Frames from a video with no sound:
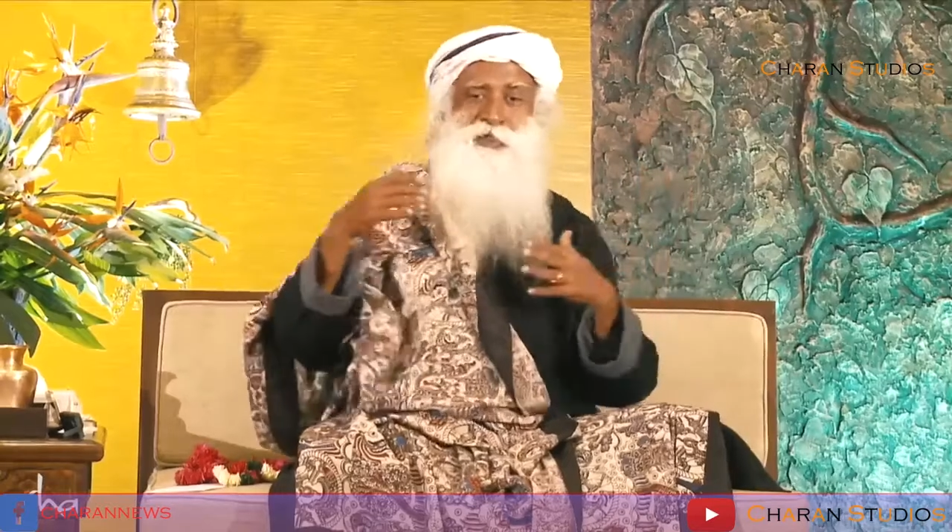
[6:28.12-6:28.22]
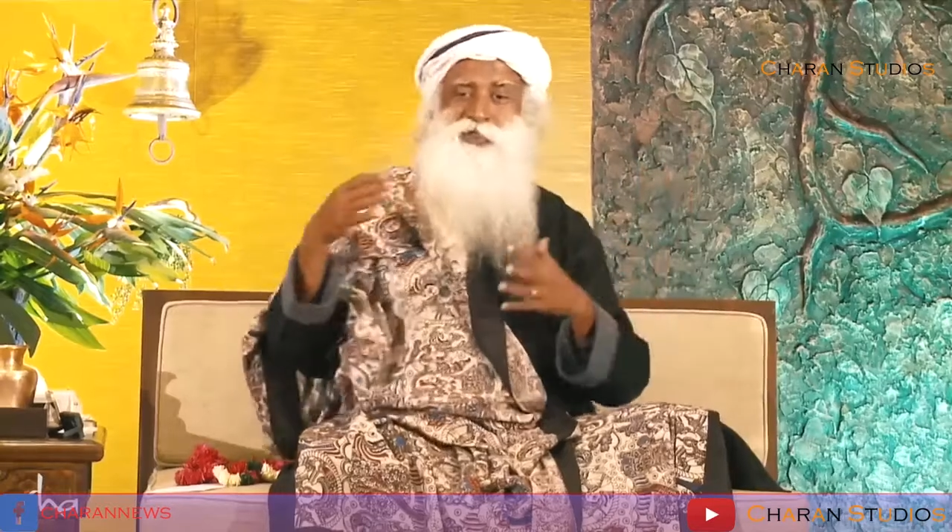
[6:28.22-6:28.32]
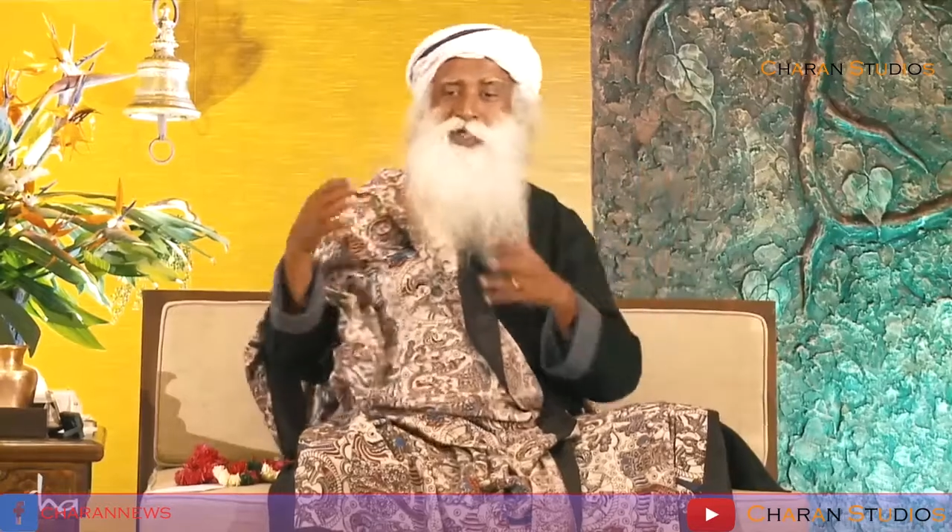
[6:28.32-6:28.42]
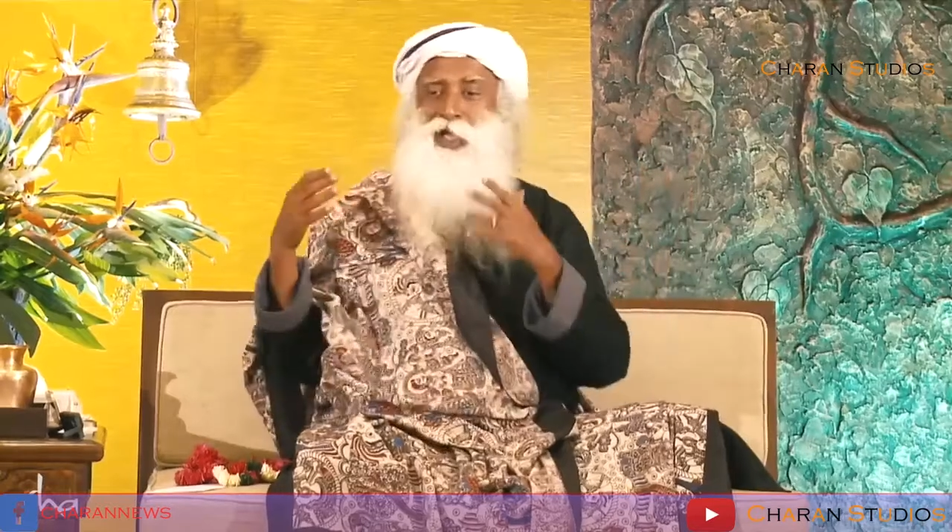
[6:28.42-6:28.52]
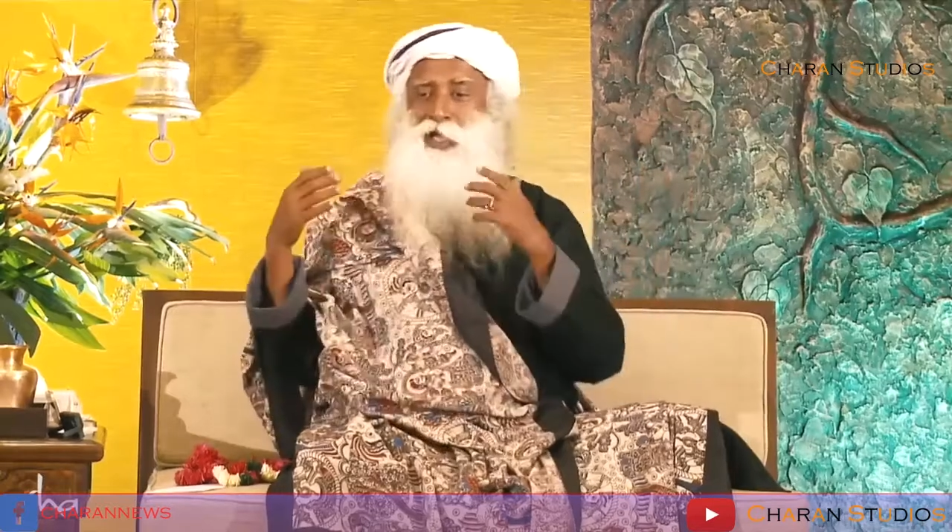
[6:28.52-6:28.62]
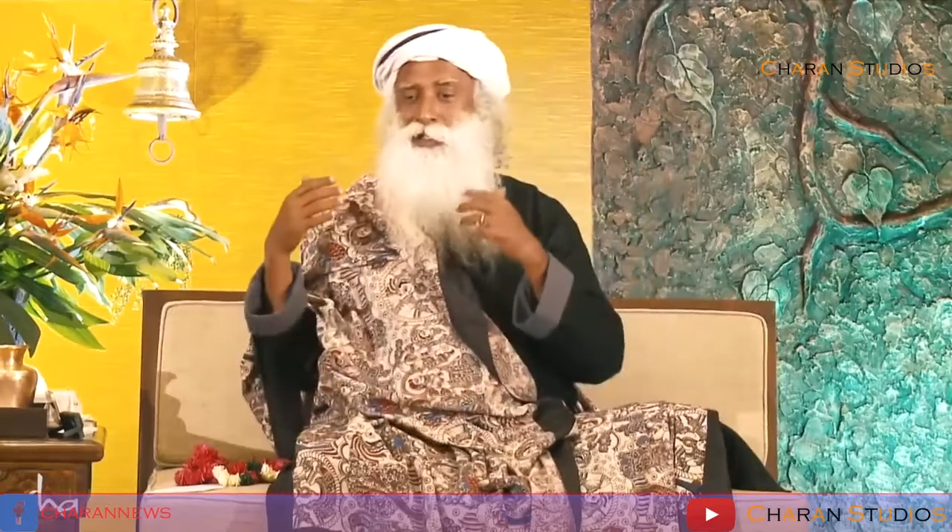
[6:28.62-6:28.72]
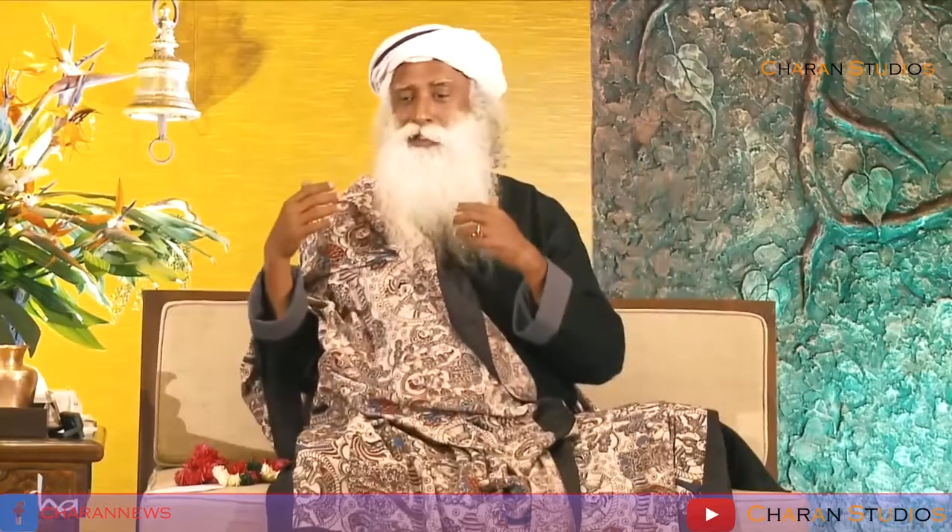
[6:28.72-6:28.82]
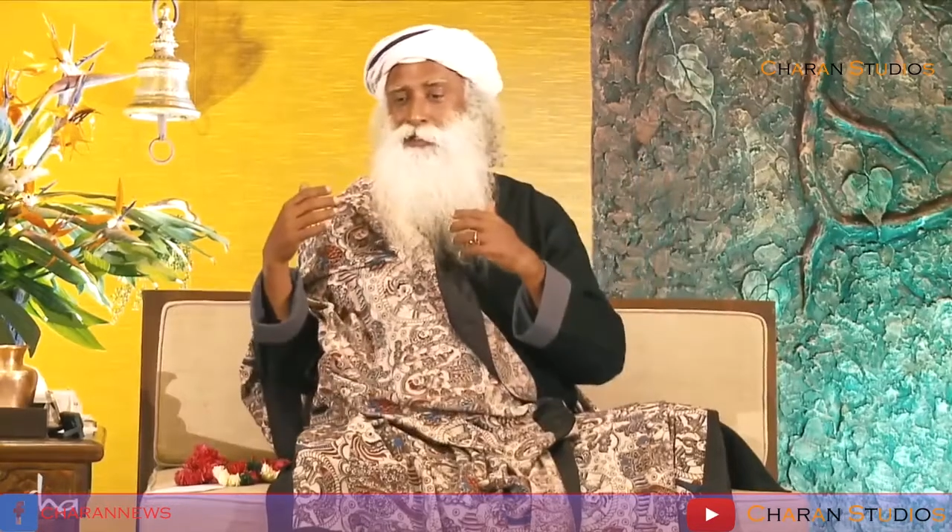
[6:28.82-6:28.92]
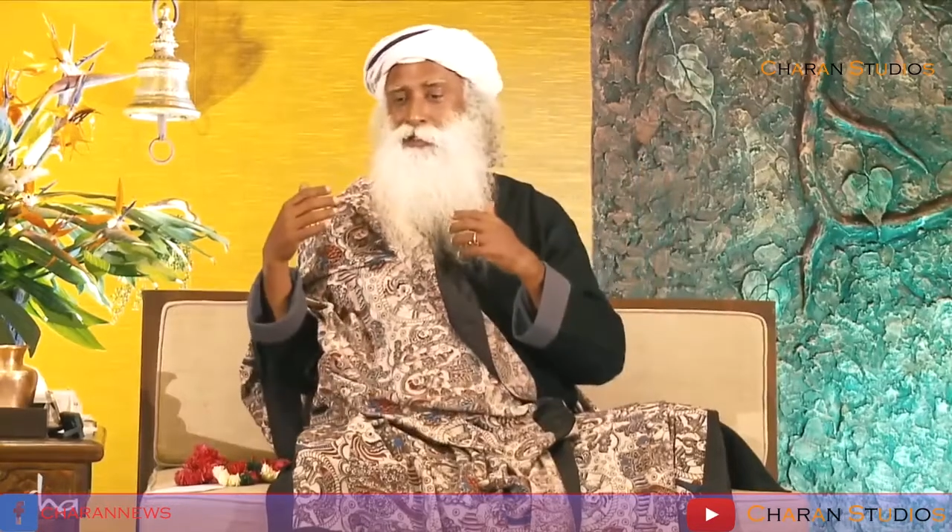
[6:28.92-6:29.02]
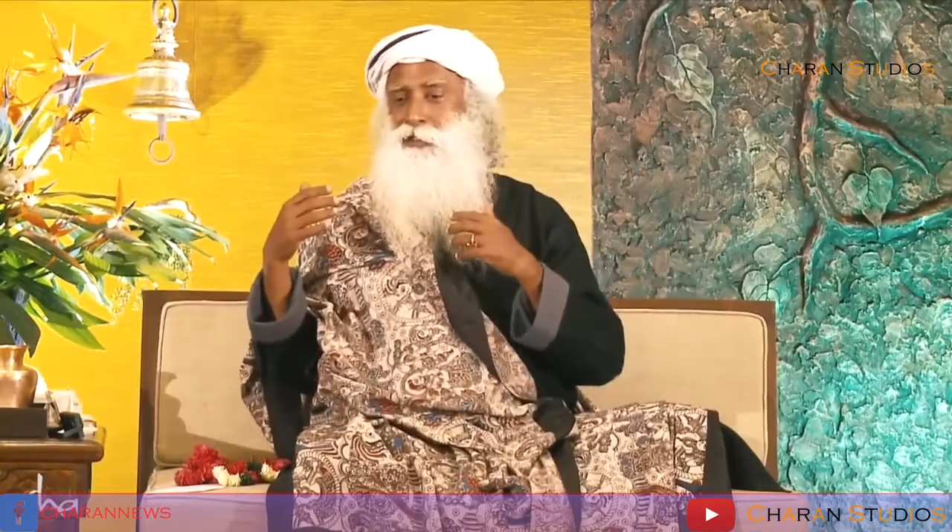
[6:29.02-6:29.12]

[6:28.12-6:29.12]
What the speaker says: or child,